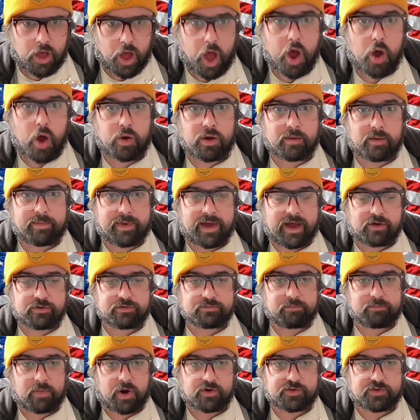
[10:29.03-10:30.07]
Oh,
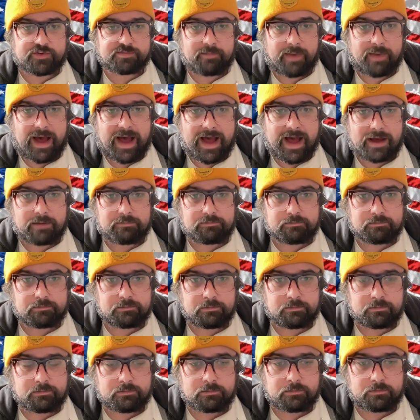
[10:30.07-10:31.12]
about Mark's mom.